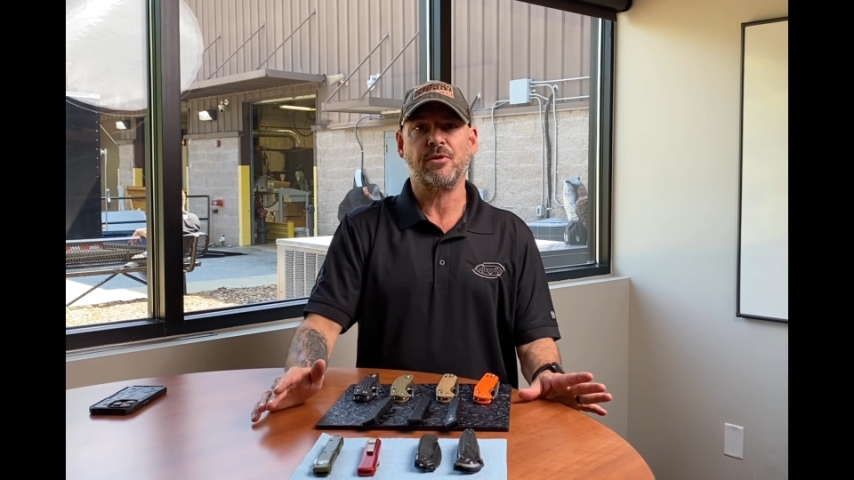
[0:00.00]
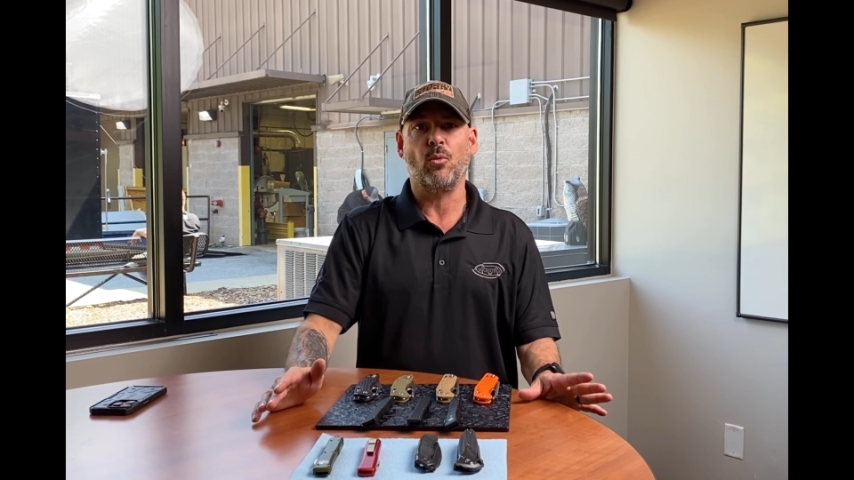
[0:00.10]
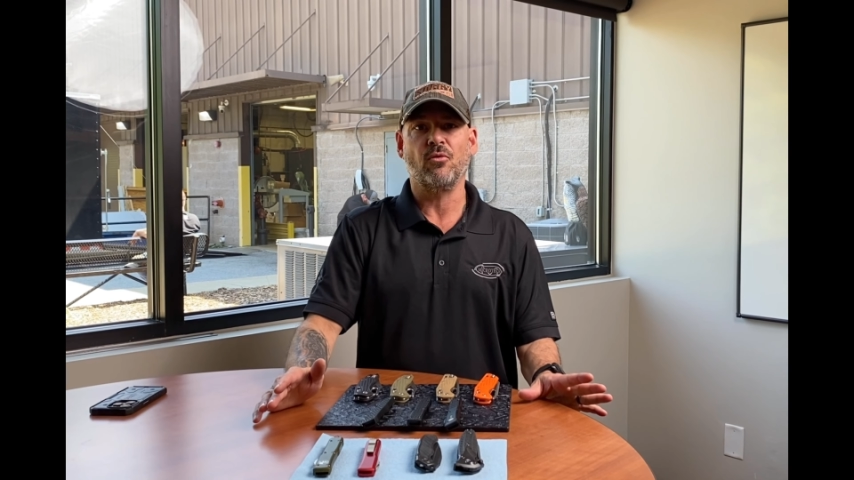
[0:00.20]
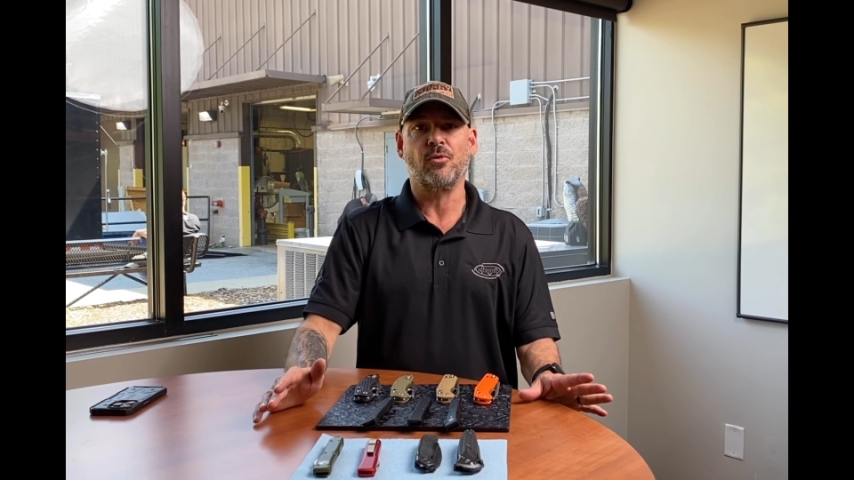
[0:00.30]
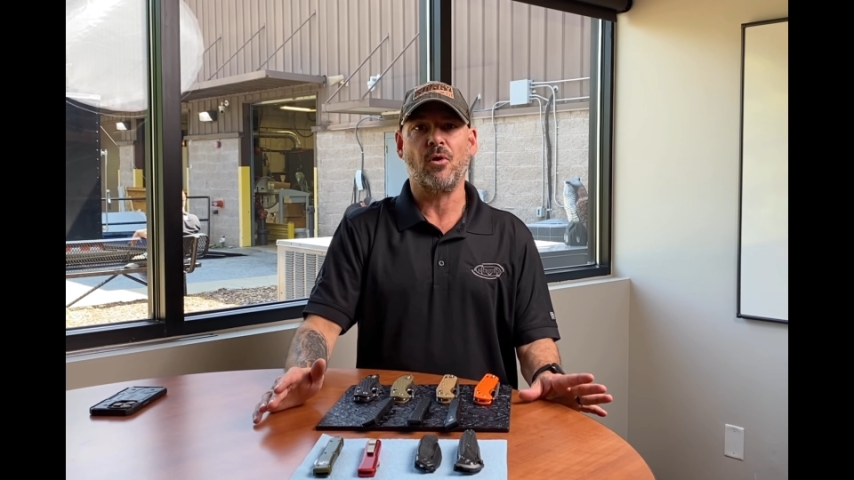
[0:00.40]

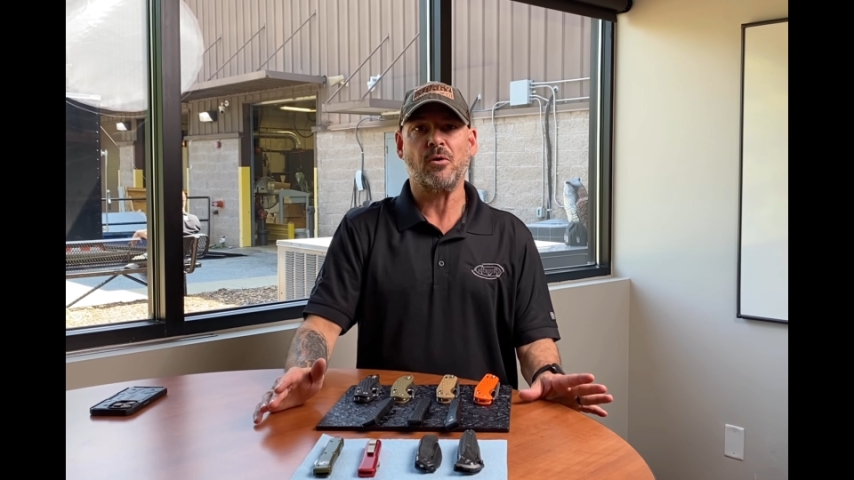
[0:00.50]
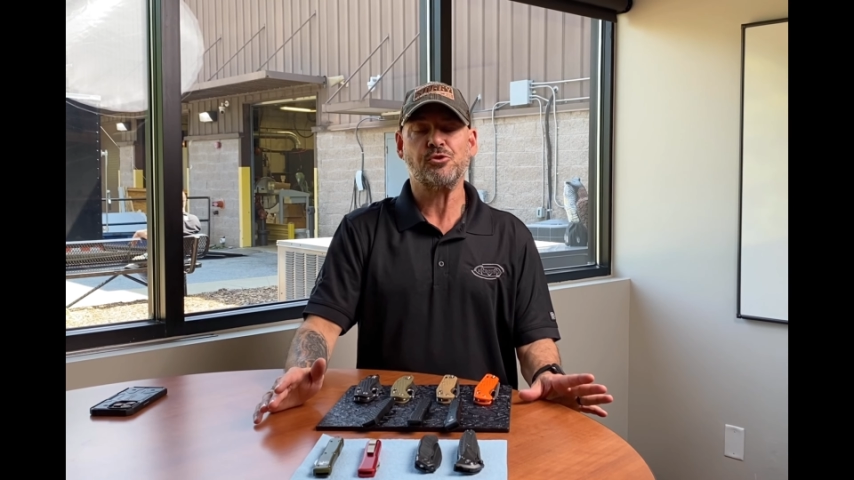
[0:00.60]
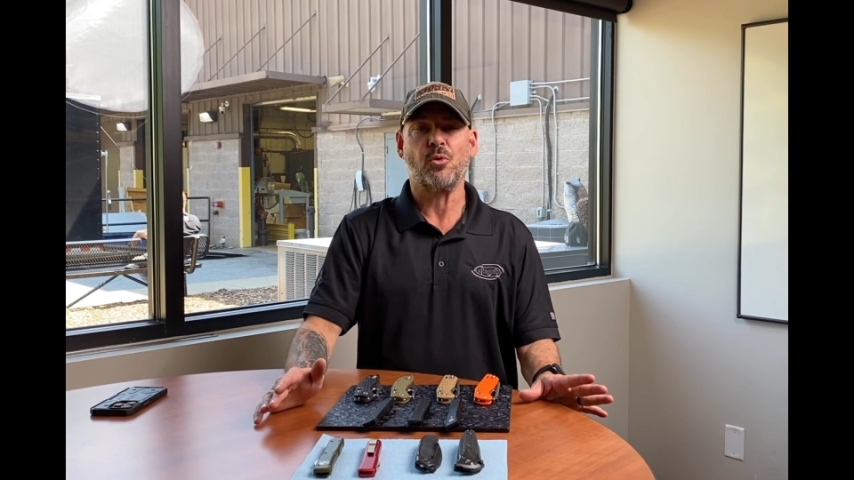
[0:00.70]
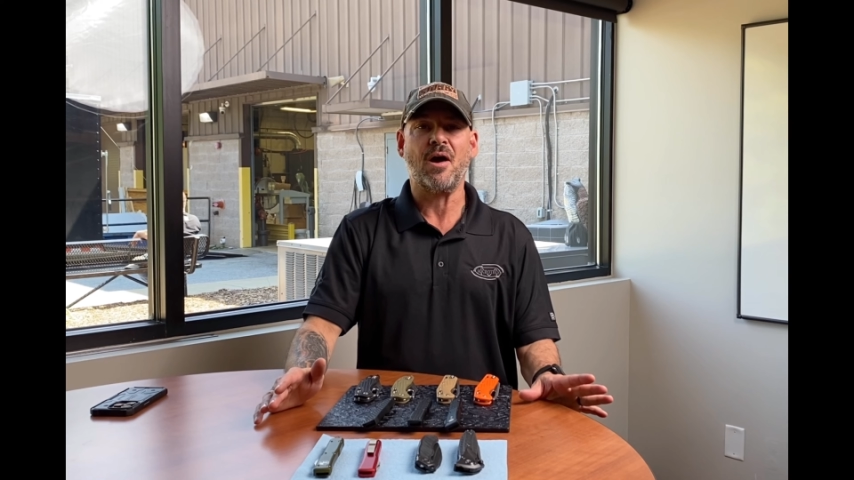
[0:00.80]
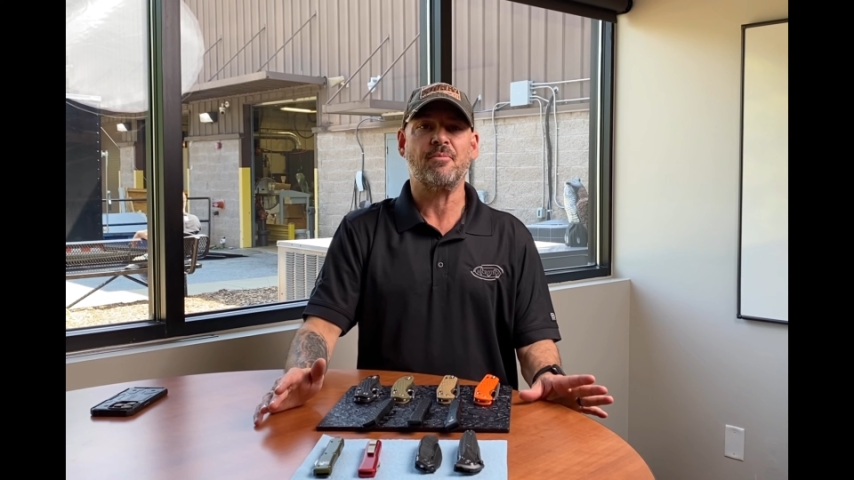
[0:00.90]
go over our
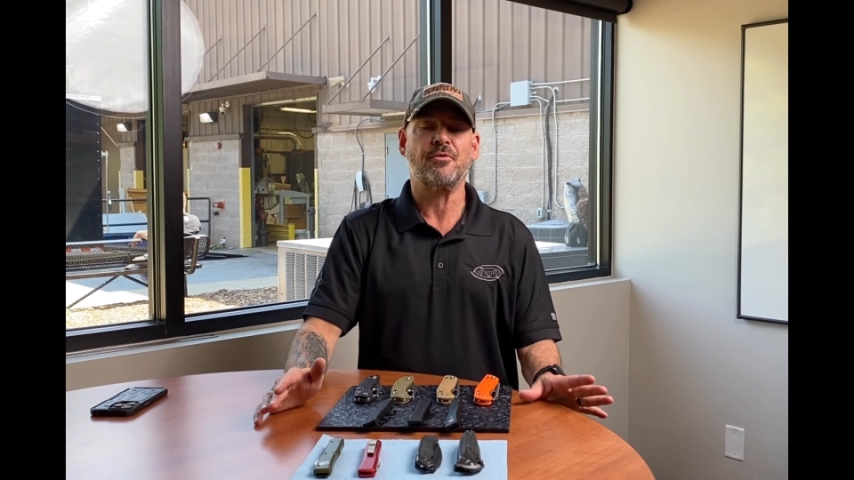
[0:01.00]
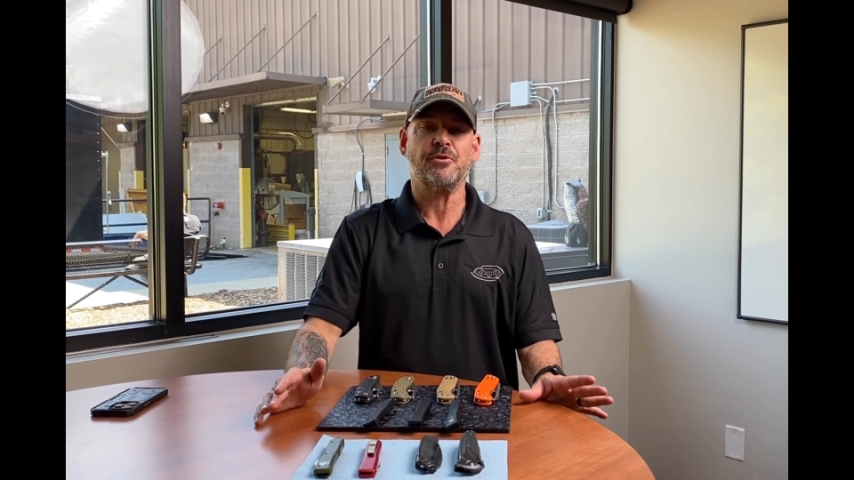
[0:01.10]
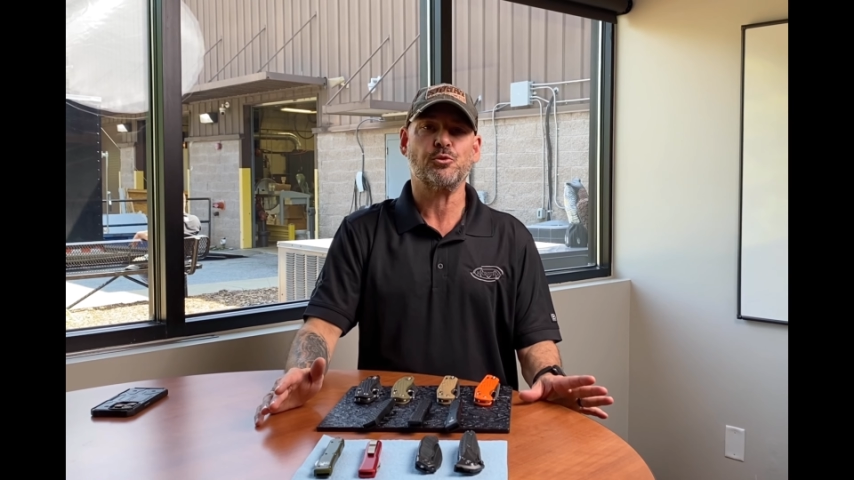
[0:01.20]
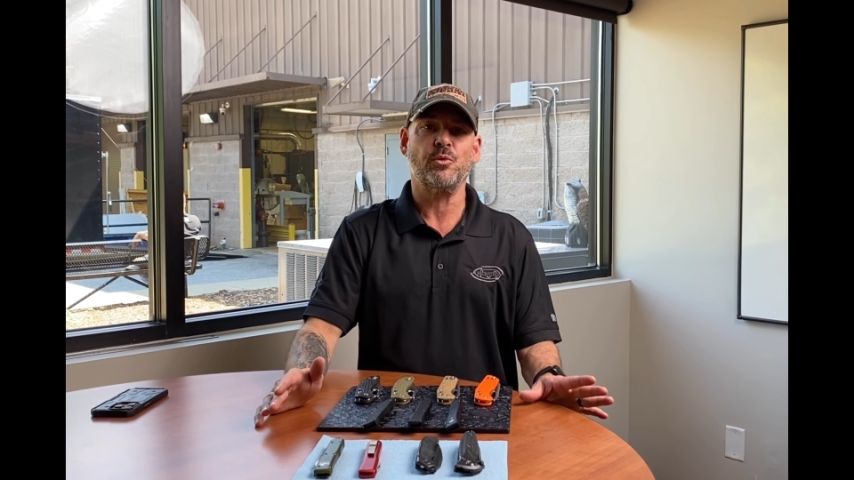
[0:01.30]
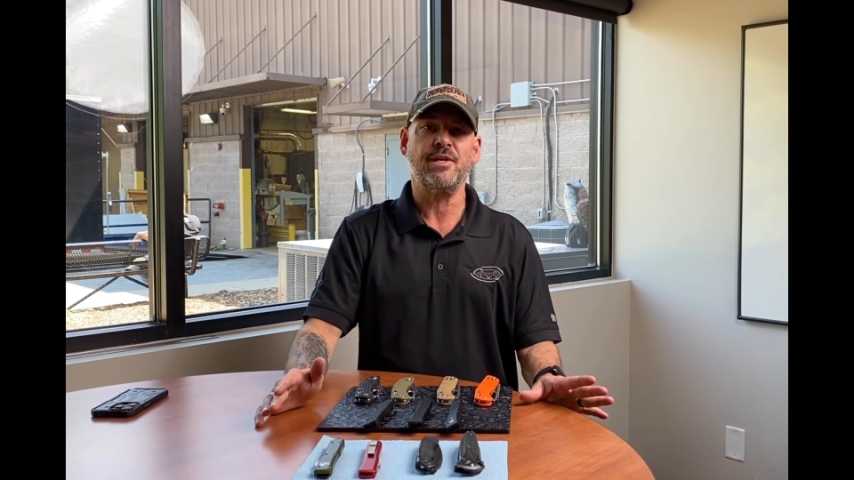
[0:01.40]
drop for
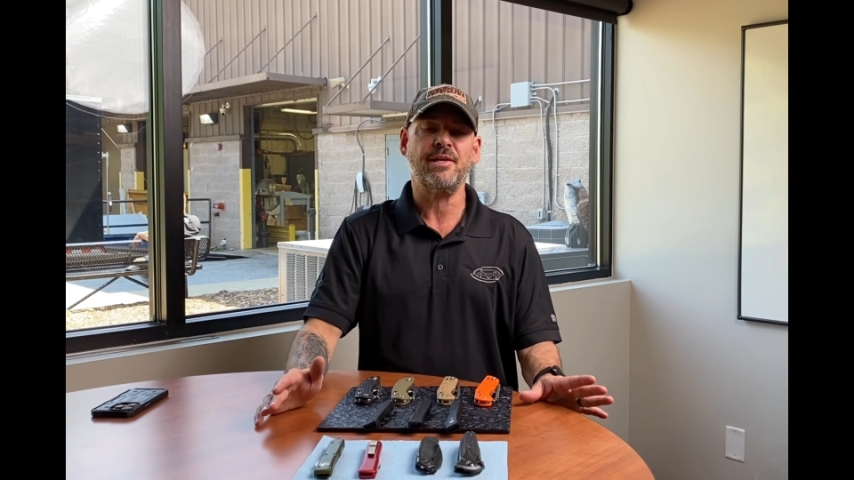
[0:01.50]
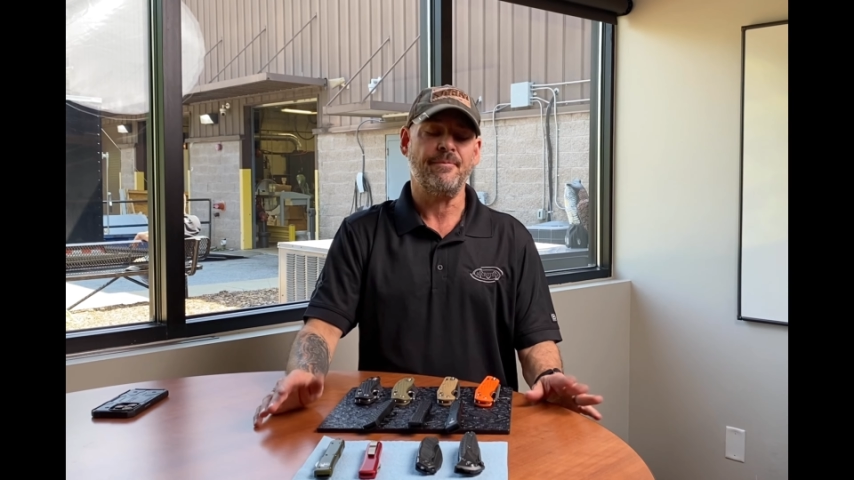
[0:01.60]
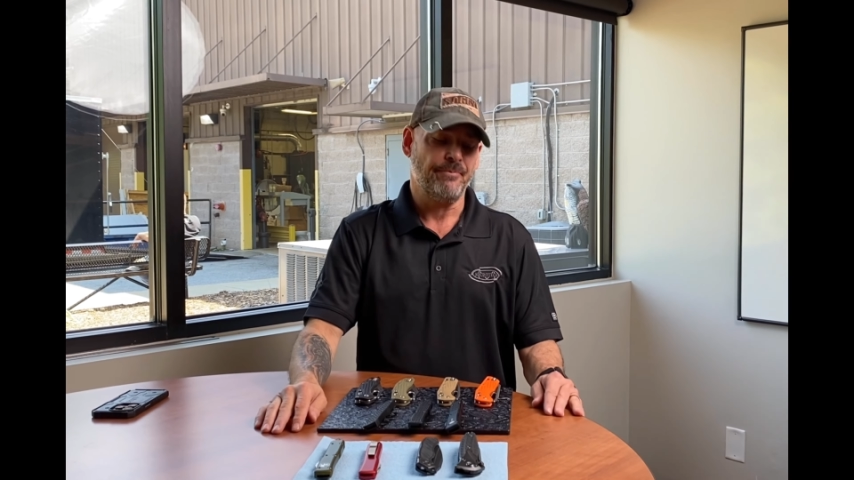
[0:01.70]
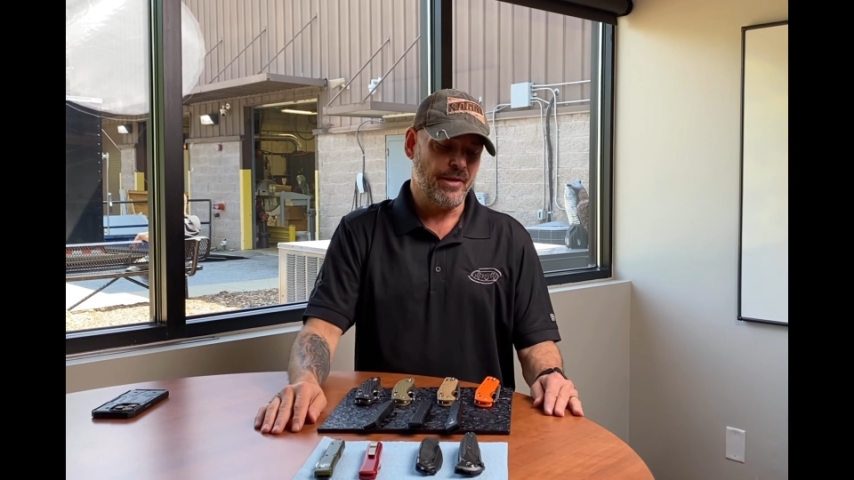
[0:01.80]
this week.